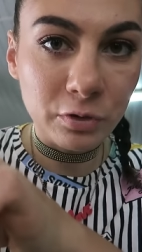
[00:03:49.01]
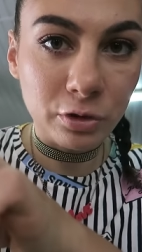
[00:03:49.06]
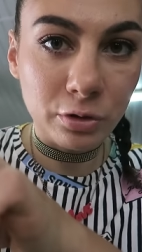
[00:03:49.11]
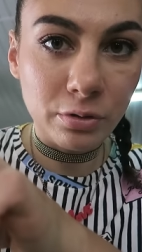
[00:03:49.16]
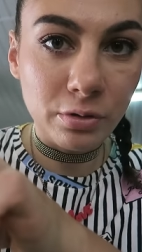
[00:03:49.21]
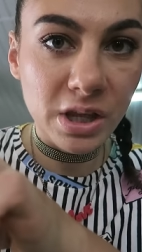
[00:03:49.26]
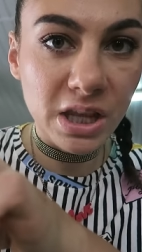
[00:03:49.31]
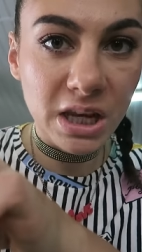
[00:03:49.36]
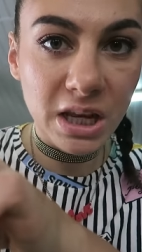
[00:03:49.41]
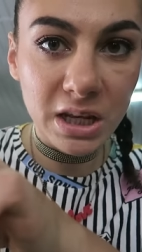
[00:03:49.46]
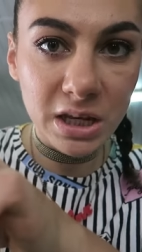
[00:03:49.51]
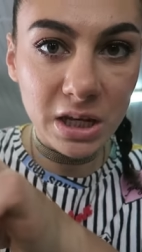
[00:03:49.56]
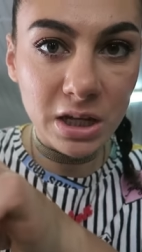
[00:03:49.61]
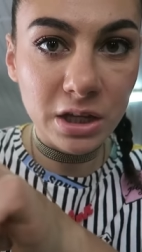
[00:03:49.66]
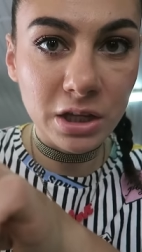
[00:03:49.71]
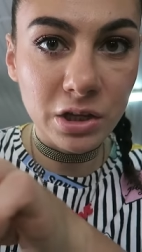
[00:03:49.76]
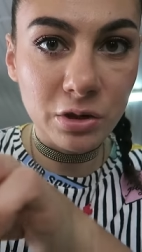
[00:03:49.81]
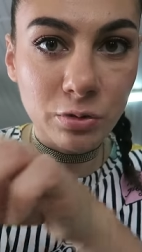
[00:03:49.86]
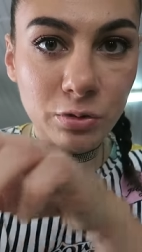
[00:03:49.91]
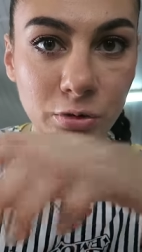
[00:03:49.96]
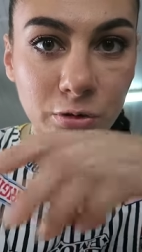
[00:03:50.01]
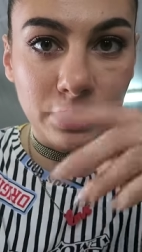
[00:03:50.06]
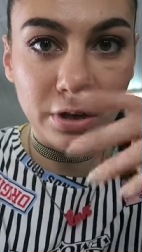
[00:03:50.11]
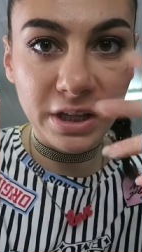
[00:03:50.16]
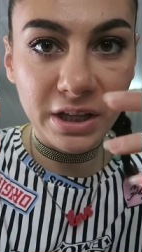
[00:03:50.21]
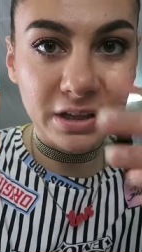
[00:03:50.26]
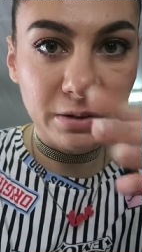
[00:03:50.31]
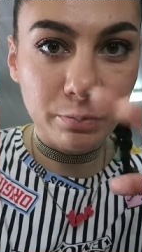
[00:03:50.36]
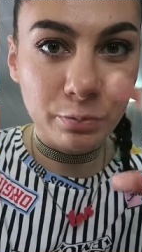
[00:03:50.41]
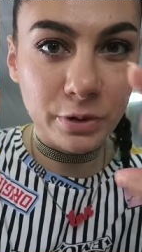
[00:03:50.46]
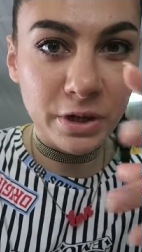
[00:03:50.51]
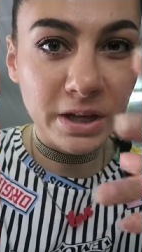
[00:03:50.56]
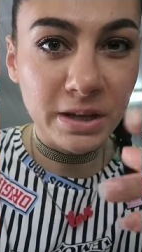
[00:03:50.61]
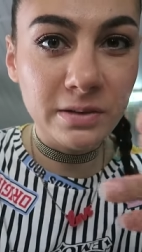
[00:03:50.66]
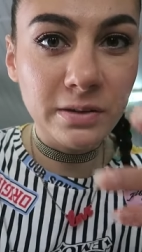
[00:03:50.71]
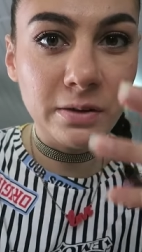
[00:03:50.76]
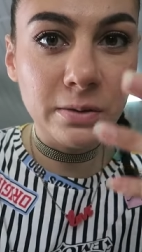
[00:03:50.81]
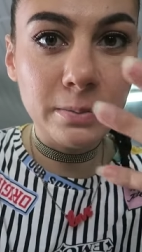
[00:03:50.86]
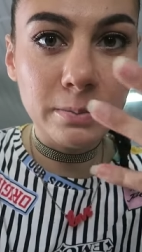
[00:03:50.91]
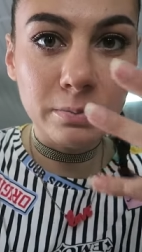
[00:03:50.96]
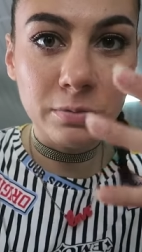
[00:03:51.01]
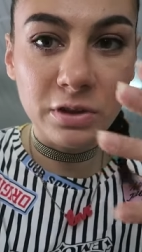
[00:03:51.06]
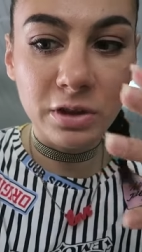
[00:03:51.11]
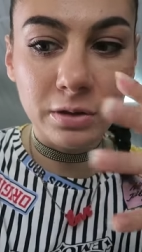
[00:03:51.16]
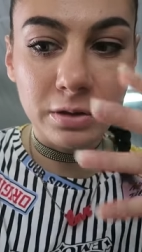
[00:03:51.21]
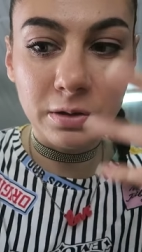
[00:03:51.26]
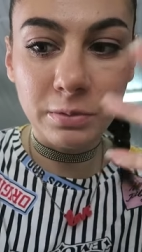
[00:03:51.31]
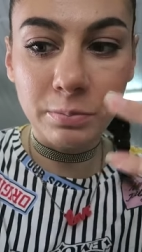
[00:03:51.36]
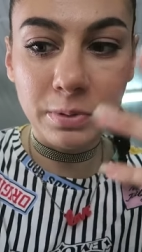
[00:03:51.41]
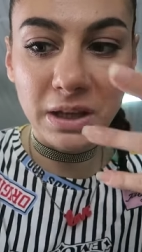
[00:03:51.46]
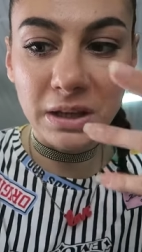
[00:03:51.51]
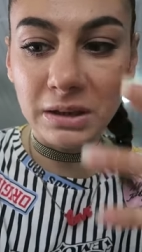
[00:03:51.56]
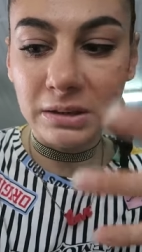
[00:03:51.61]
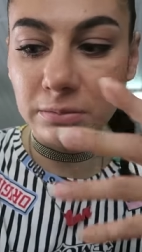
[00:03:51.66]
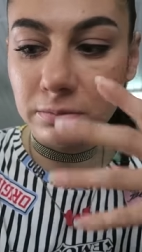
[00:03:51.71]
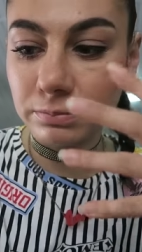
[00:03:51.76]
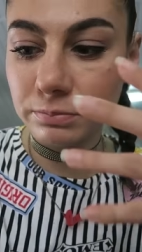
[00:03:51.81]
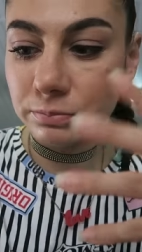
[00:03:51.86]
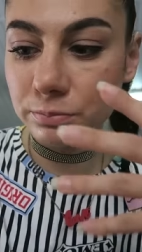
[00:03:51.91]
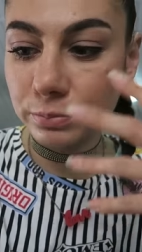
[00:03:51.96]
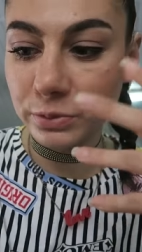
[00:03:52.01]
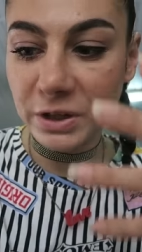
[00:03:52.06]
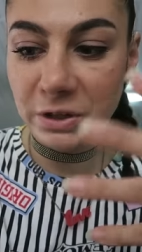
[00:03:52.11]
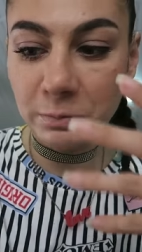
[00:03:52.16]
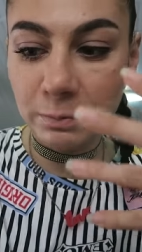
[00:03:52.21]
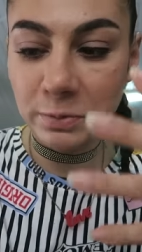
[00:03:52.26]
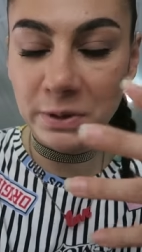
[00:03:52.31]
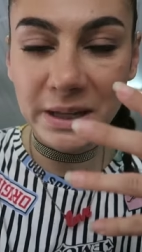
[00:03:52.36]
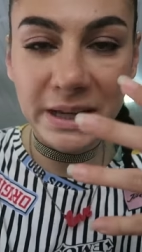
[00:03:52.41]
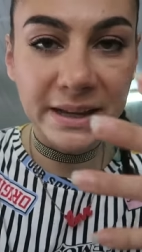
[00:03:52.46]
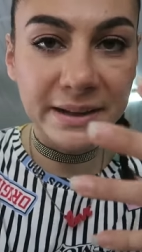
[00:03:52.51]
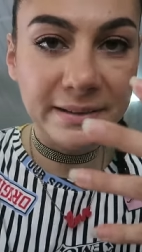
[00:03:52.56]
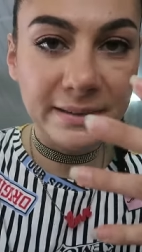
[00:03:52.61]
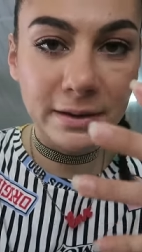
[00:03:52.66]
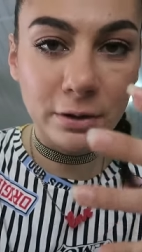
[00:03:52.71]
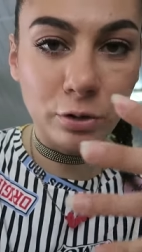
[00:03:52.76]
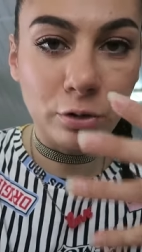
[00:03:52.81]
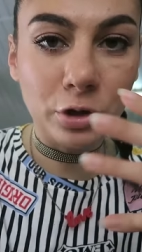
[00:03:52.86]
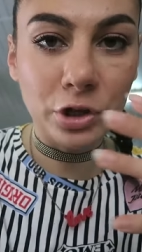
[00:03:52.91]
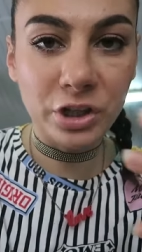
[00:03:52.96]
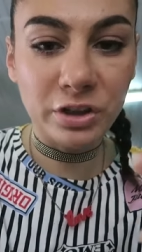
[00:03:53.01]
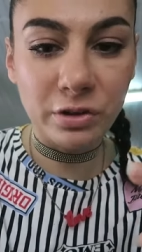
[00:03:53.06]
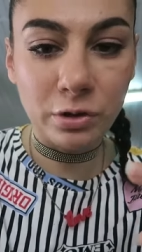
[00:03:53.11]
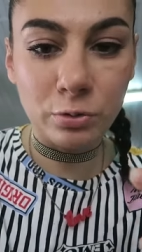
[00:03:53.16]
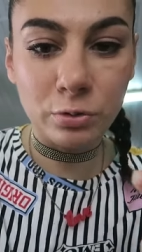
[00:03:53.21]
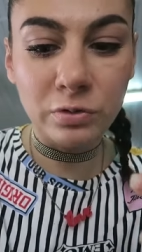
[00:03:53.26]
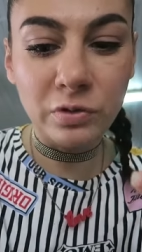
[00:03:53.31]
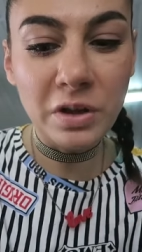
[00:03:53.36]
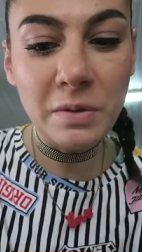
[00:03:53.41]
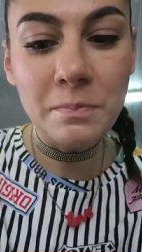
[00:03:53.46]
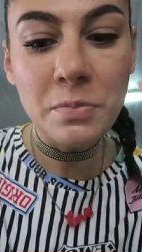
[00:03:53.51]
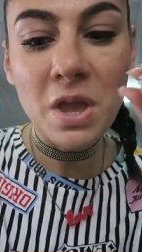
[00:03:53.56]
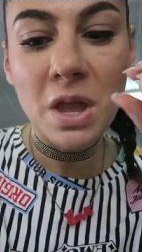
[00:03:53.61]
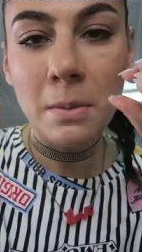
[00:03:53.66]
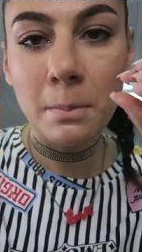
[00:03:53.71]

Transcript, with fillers: So in India, you call like the bread, the, the big bread plate, you call it the roti.